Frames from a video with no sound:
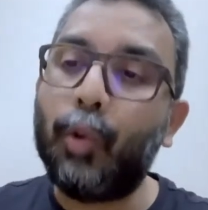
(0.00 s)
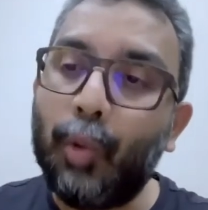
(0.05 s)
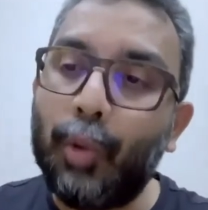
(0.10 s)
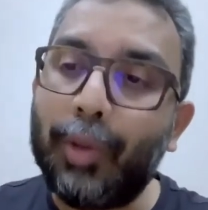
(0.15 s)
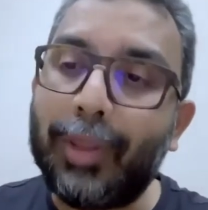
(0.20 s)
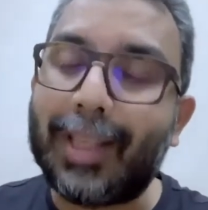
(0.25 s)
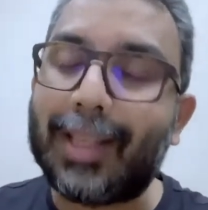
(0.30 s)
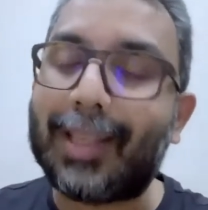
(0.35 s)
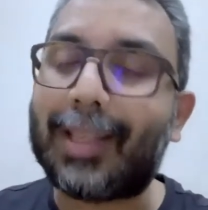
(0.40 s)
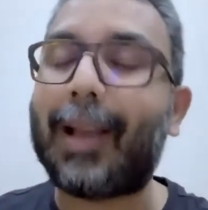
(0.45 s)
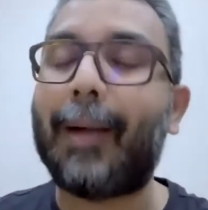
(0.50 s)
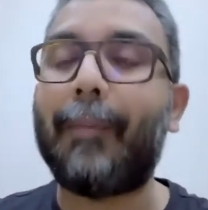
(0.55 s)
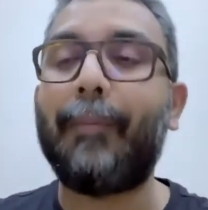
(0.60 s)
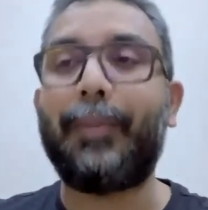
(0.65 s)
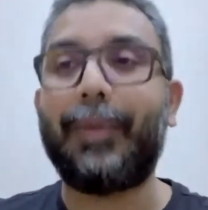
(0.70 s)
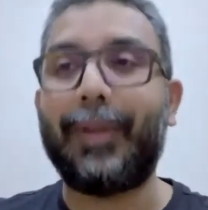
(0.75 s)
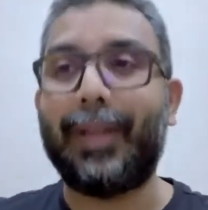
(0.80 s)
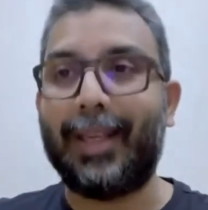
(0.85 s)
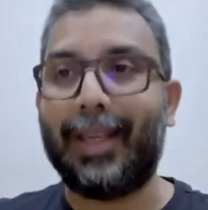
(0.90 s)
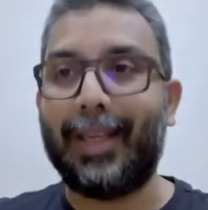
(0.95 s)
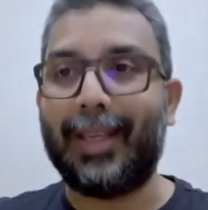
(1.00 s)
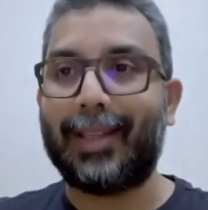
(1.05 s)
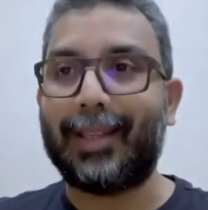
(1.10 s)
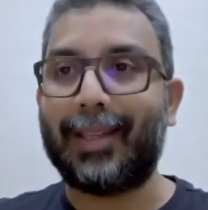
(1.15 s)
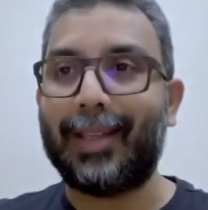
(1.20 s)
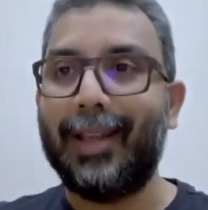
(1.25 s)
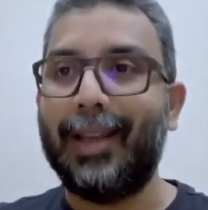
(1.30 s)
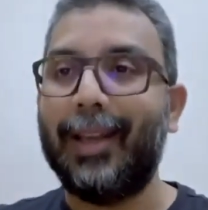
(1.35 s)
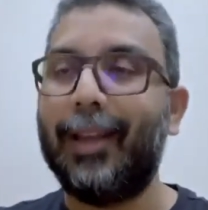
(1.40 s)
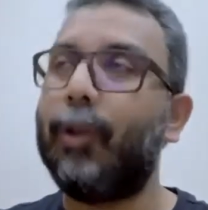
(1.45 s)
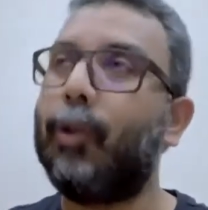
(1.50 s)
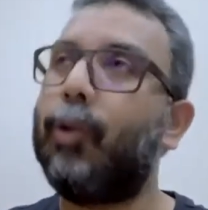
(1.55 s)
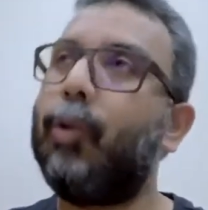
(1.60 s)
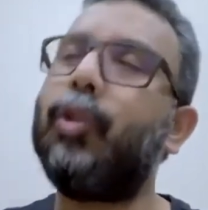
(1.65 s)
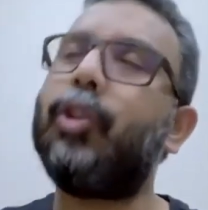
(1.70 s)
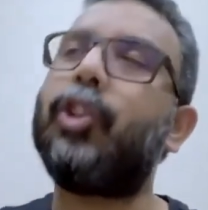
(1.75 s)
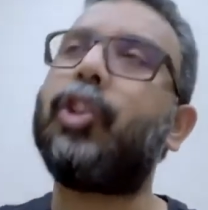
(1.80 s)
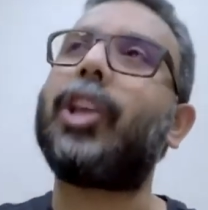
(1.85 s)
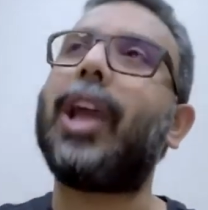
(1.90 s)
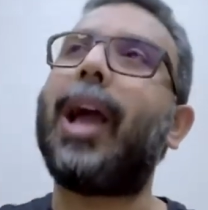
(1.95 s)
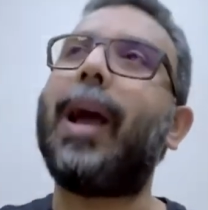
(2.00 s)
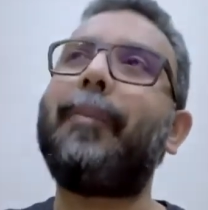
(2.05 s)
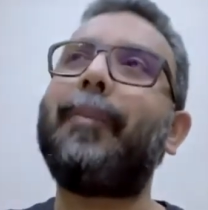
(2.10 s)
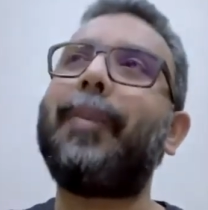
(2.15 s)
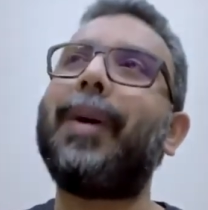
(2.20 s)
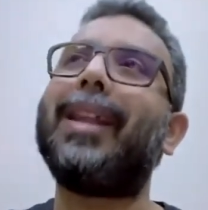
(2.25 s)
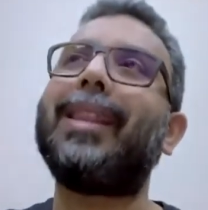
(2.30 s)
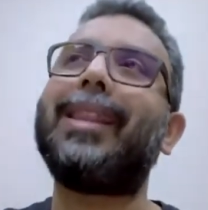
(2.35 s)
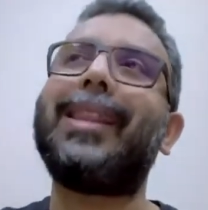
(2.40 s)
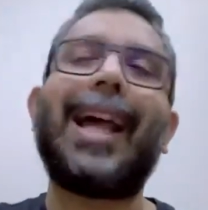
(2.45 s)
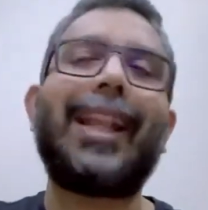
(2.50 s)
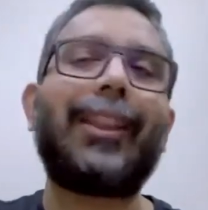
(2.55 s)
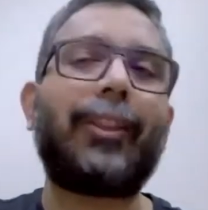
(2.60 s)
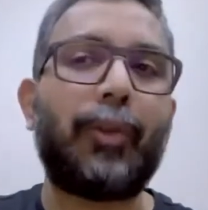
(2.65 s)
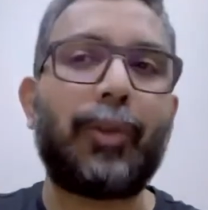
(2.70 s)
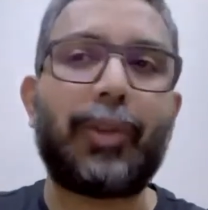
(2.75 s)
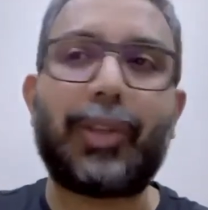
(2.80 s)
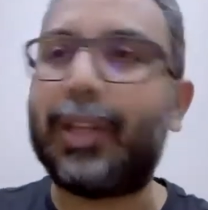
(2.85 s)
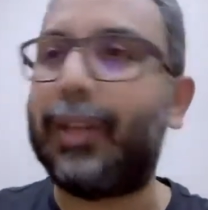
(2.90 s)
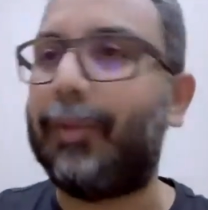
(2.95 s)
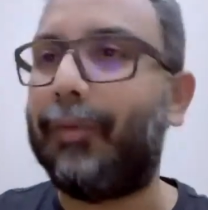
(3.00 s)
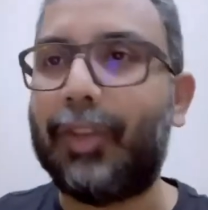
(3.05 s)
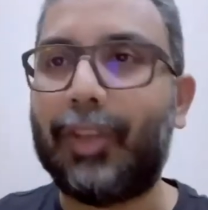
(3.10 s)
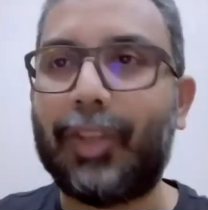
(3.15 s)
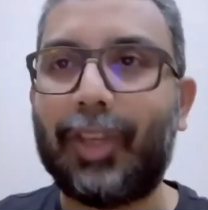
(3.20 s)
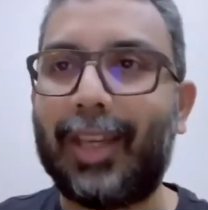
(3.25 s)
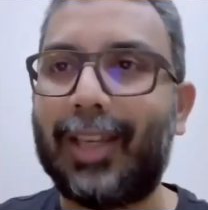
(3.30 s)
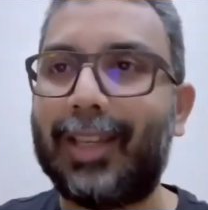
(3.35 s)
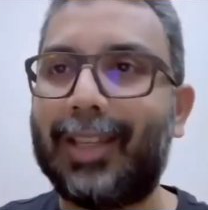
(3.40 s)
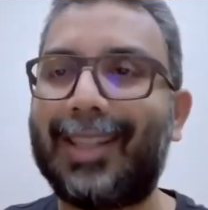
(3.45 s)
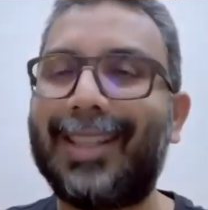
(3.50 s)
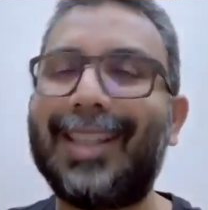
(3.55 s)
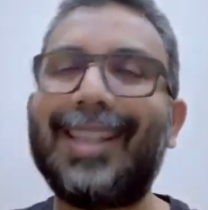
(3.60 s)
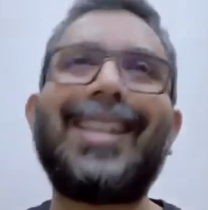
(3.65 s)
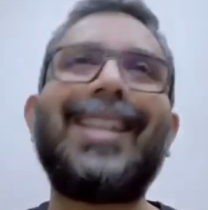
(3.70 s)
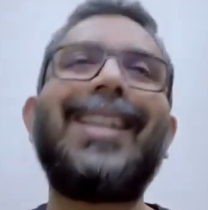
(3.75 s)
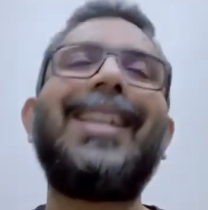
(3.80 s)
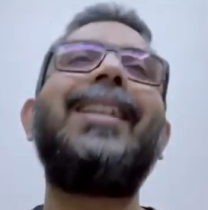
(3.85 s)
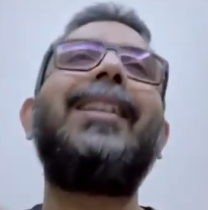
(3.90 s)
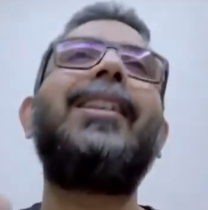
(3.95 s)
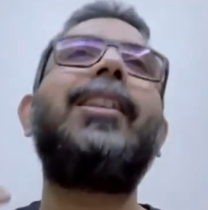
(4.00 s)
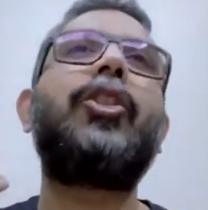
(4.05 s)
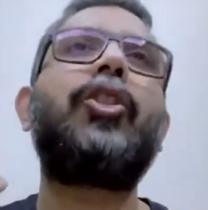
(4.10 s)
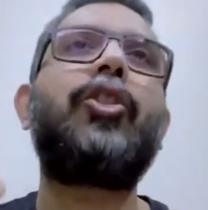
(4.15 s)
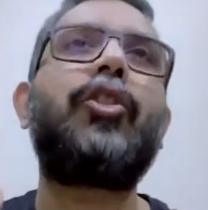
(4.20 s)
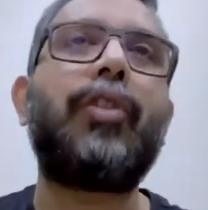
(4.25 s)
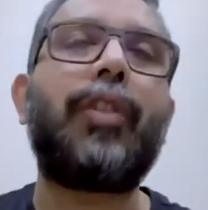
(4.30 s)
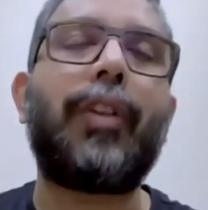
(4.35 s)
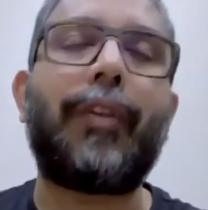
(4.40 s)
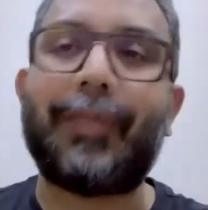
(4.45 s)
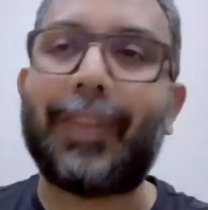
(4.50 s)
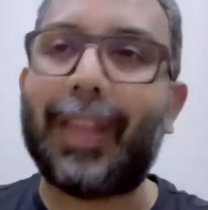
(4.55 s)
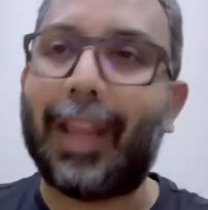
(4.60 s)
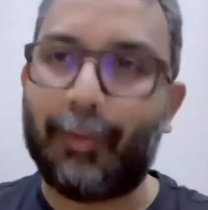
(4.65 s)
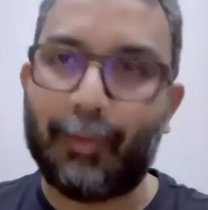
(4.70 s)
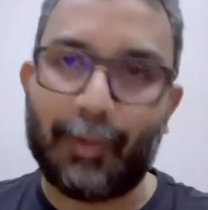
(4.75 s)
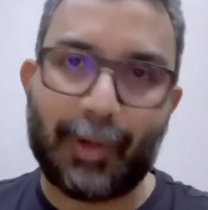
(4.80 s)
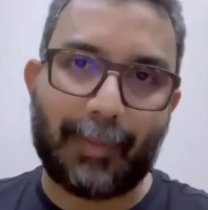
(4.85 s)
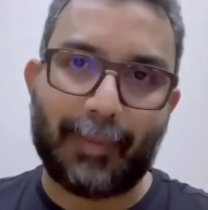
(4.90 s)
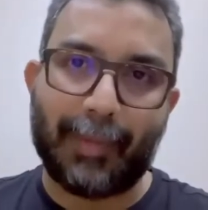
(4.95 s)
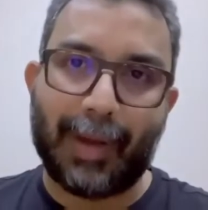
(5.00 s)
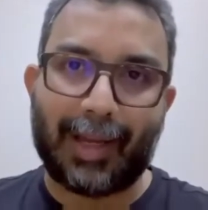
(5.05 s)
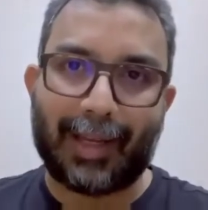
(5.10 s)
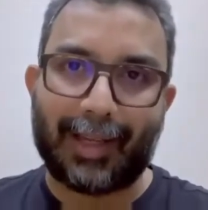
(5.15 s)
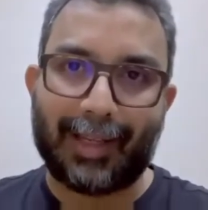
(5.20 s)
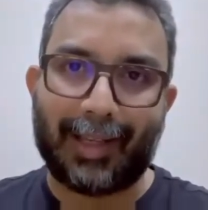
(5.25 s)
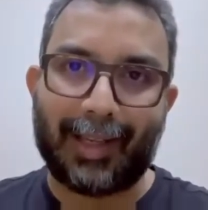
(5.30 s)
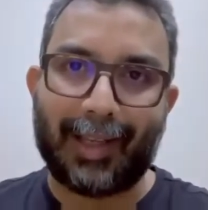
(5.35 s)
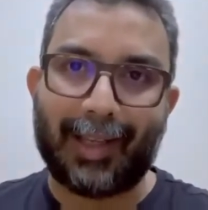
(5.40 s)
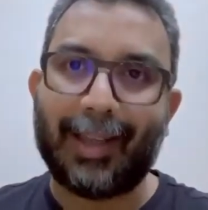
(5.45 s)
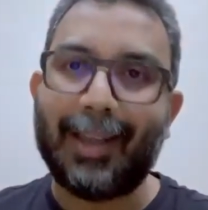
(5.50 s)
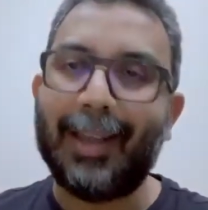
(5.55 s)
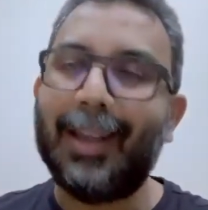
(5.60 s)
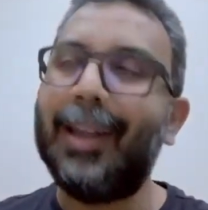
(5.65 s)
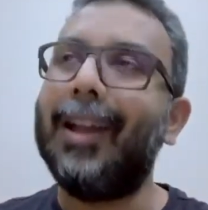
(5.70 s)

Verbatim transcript: who this company is, who Japa Dato Sri Vijay is, this industry of network marketing.